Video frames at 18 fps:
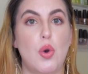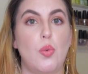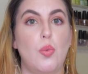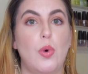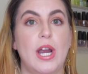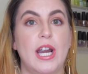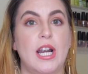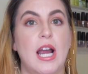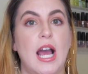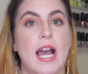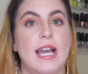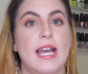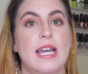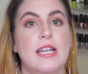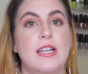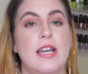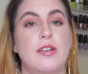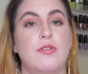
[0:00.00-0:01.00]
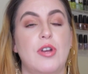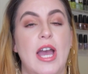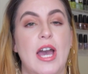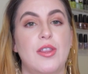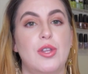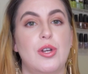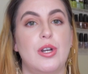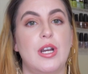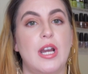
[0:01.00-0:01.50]
where I
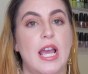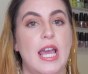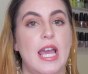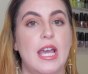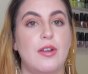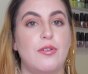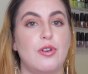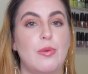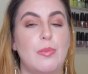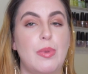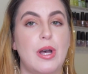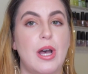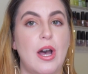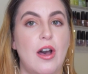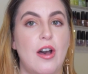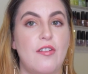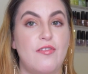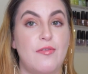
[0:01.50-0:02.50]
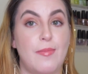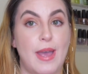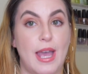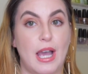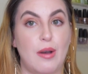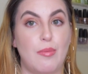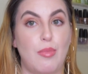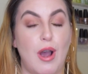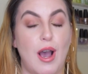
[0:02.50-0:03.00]
gather a group of
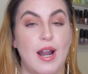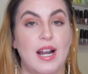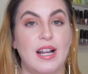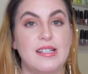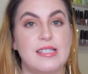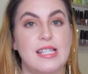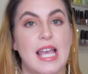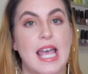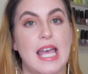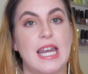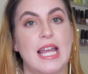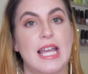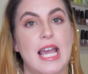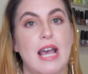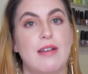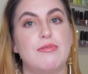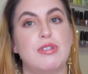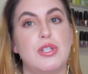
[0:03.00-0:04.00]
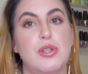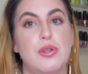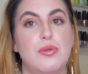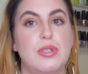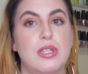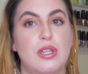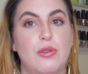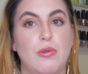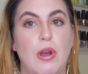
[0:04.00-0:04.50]
makeup products and I have to
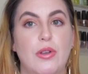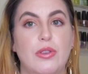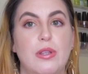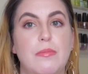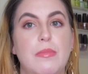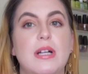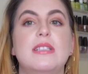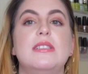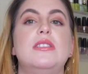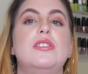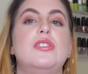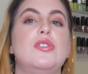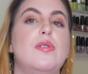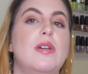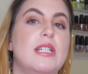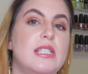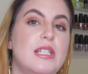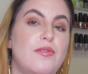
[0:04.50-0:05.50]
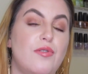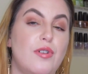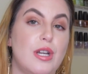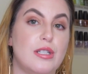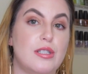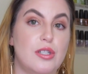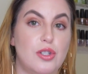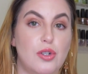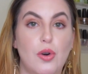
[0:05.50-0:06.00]
use it throughout the months doing
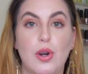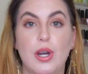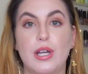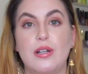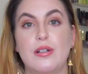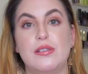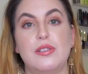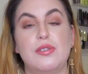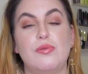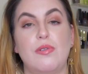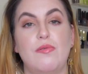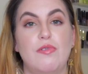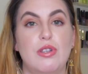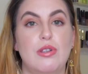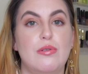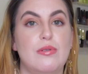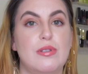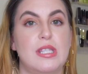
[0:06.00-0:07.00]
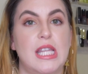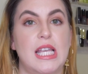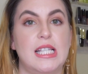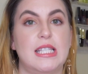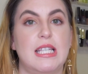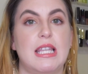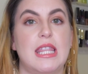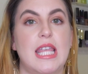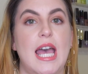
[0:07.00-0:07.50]
different tutorials, reviews,
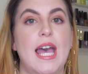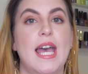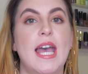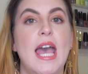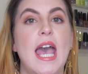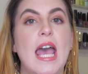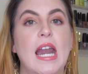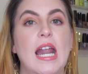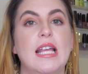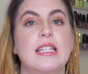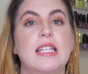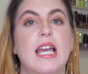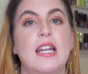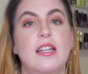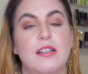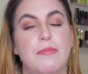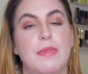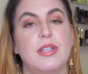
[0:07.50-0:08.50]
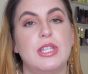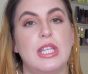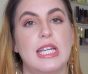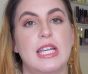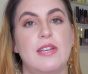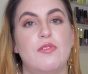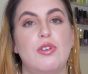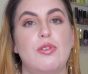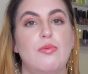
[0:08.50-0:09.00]
things like that. At the end of the month I
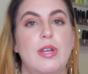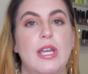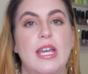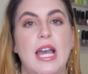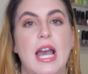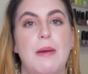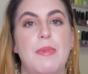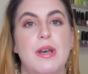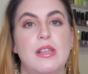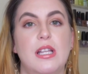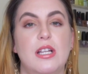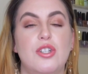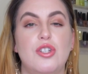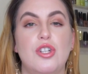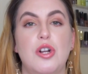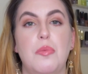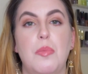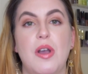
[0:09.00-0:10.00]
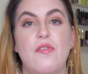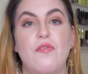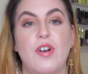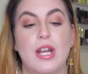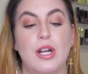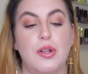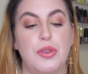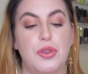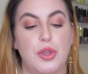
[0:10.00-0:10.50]
give you a recap and let you know what my
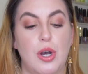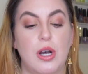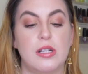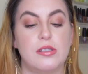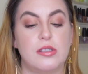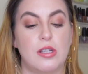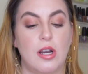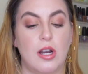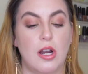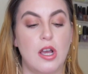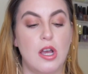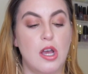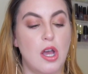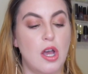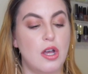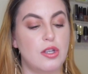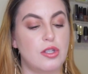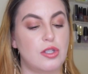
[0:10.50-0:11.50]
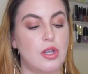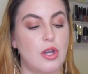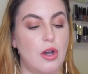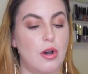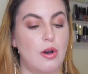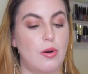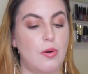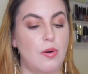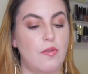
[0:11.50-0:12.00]
final thoughts are.
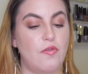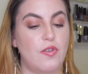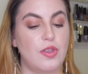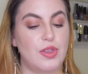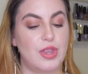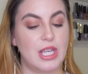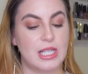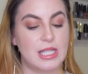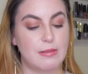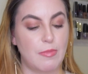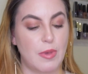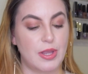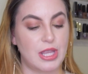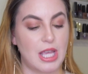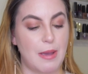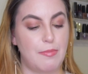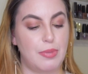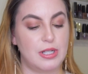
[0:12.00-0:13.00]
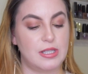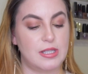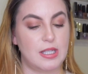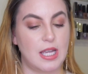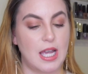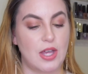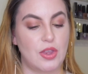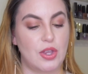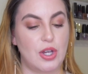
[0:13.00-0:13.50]
So for this month I put
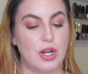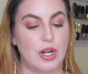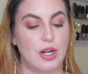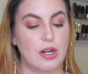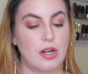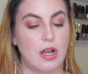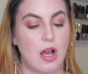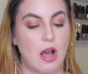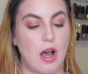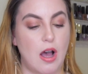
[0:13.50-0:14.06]
together